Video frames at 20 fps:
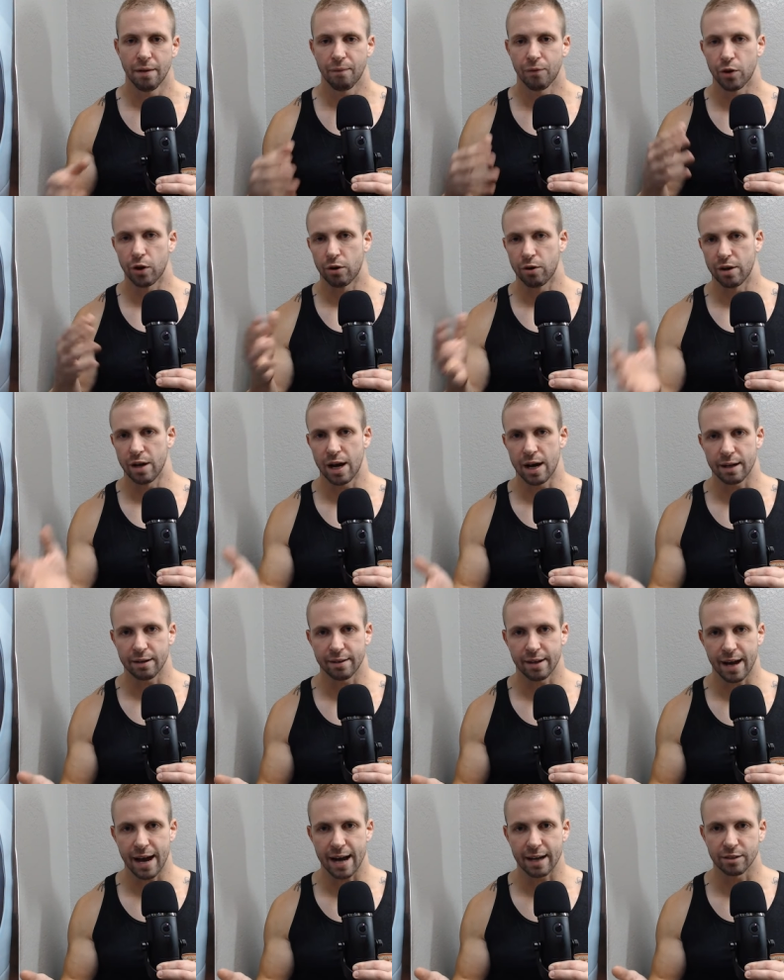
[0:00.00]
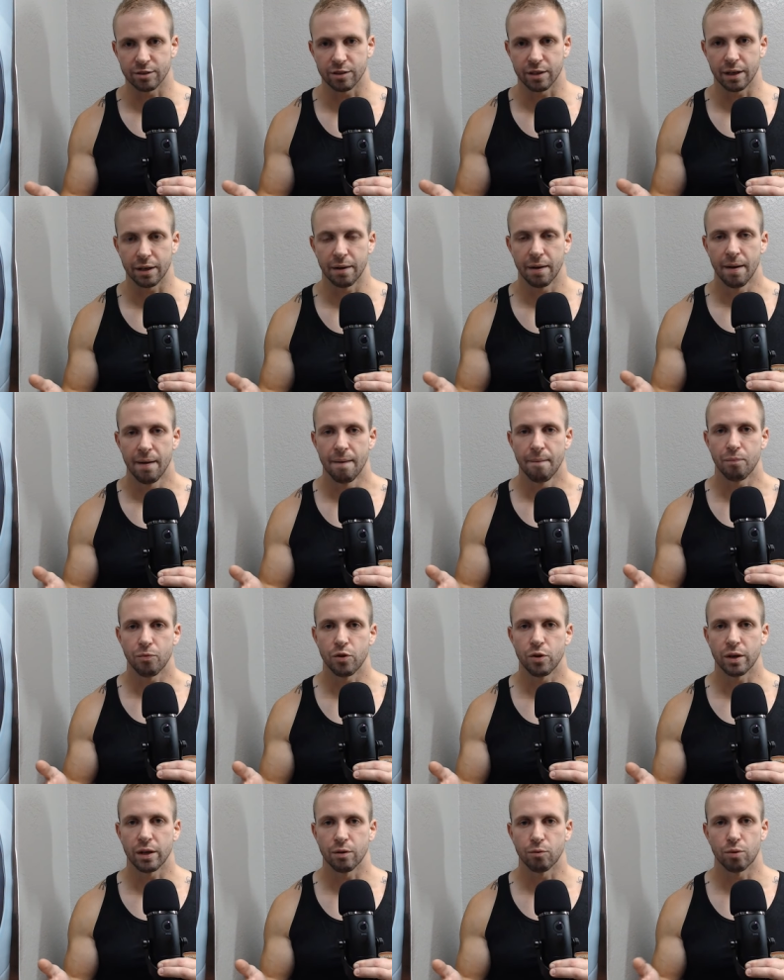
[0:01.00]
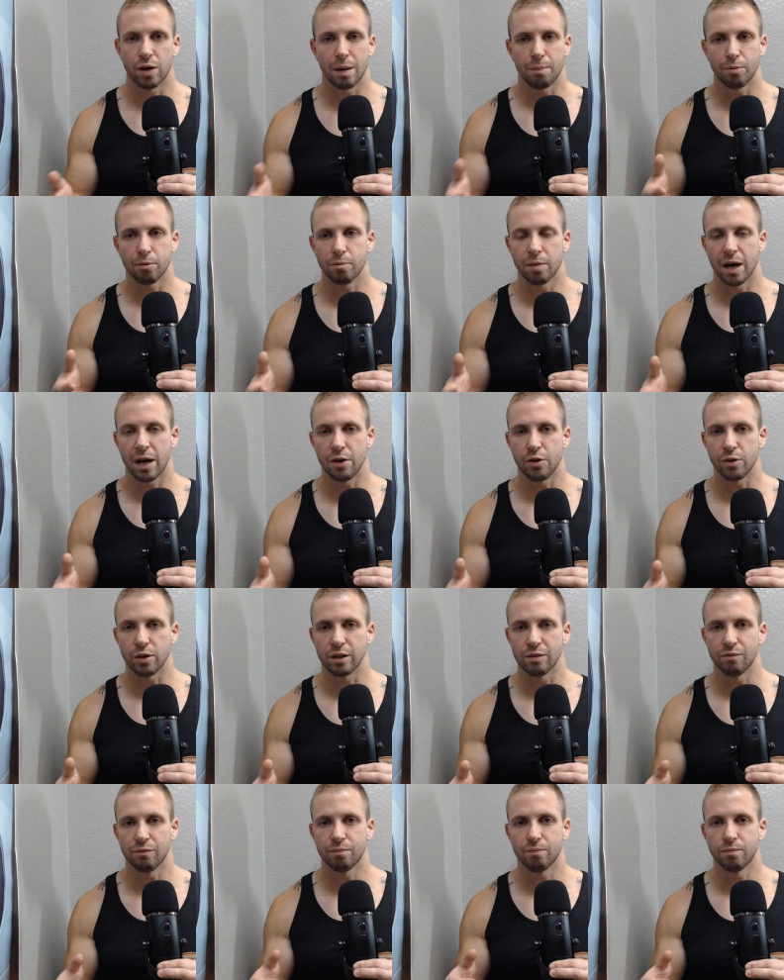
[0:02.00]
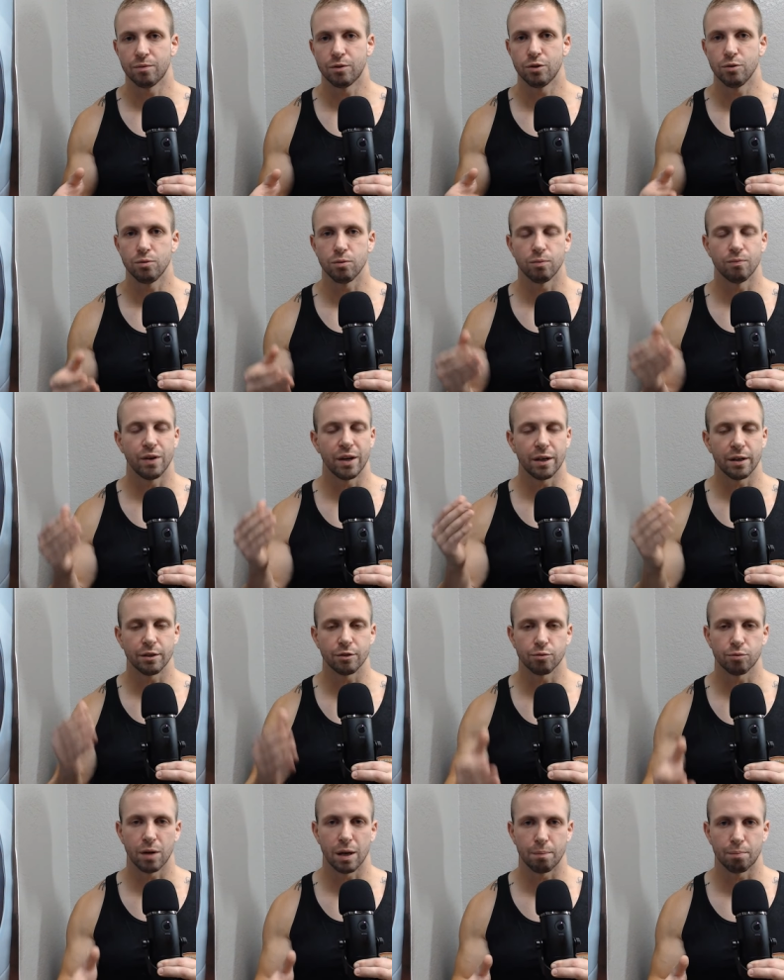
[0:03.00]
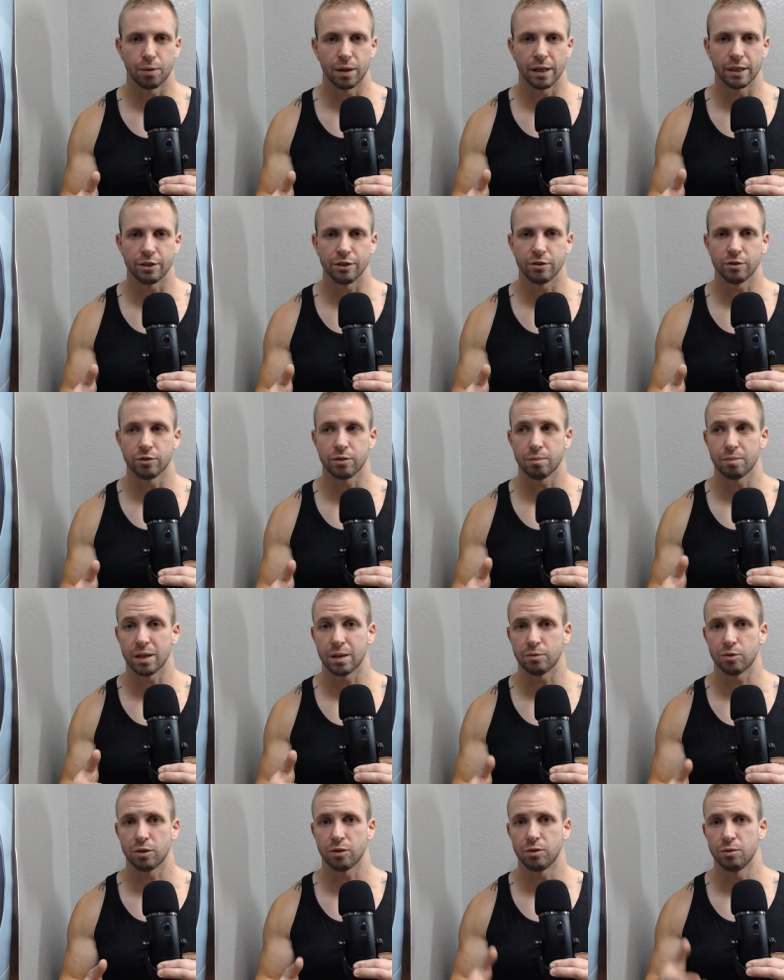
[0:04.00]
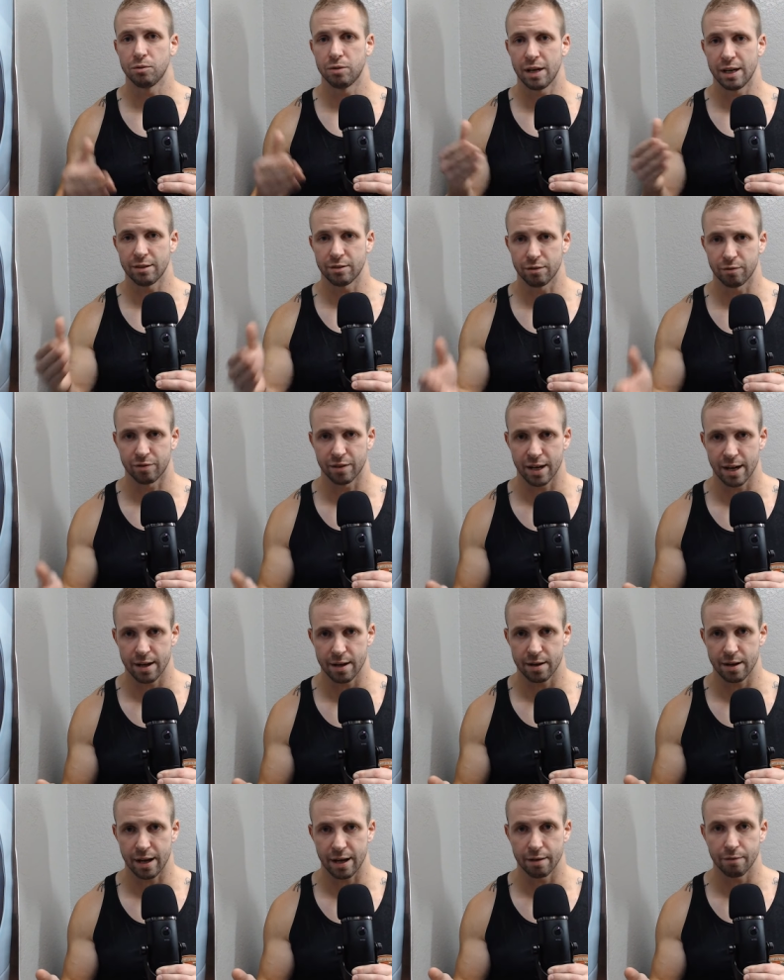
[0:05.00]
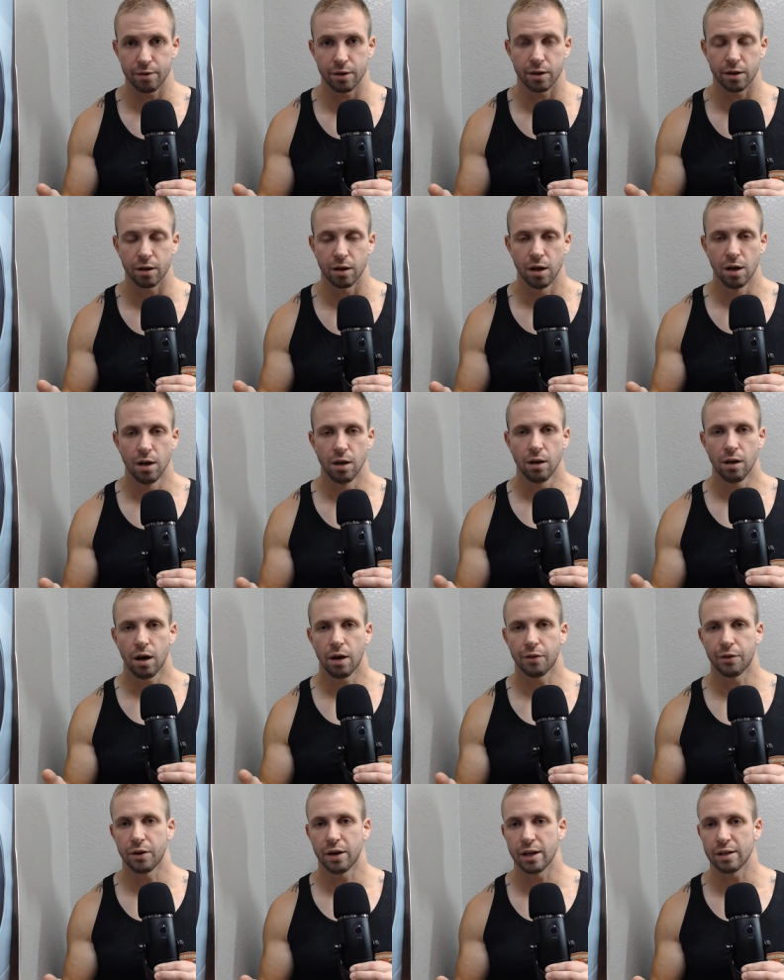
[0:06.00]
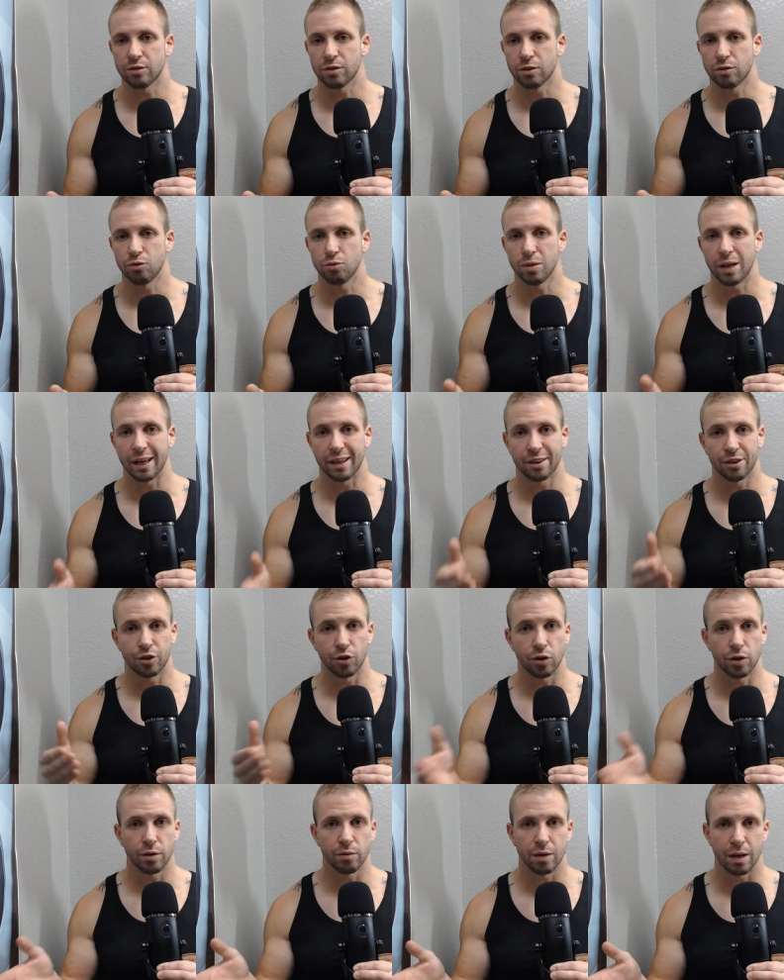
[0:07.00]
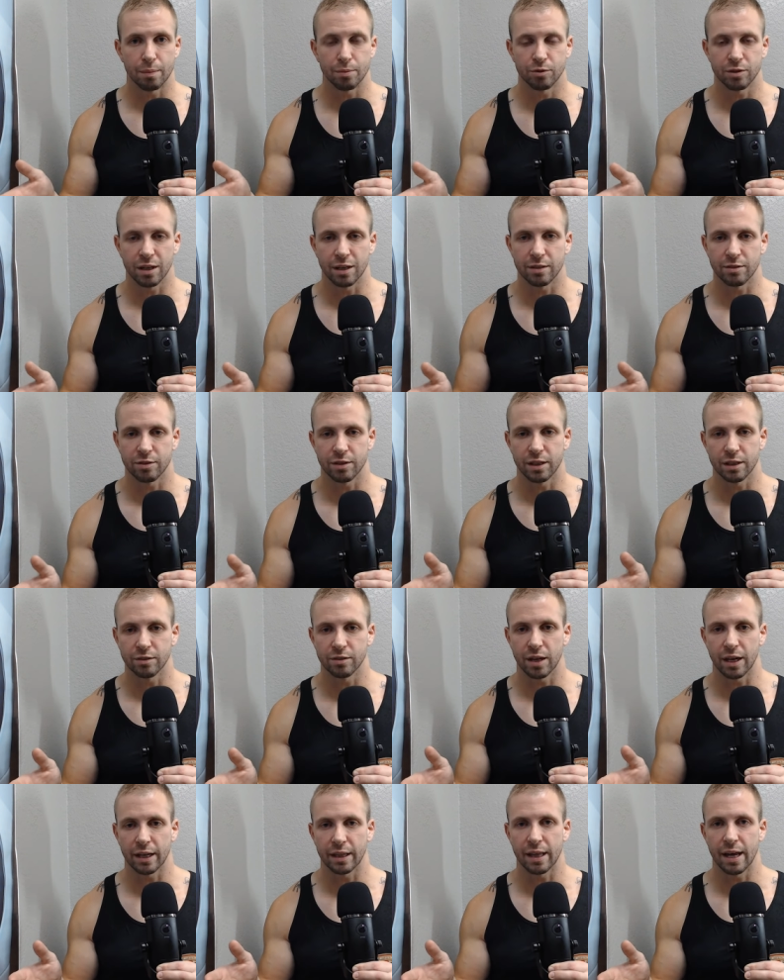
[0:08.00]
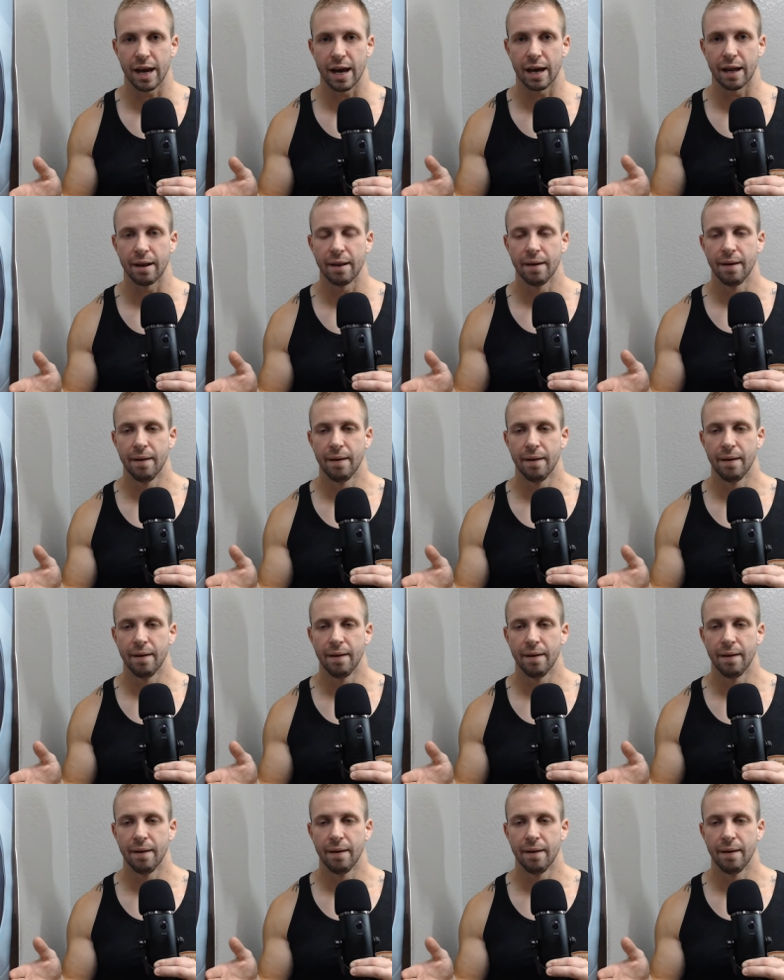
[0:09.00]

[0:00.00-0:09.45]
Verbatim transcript: They're not taxing. You can rep them out. You can do various rep ranges. Sometimes I'll do days of ten heavier. Other days I'll do like thirty rep sets, things like that.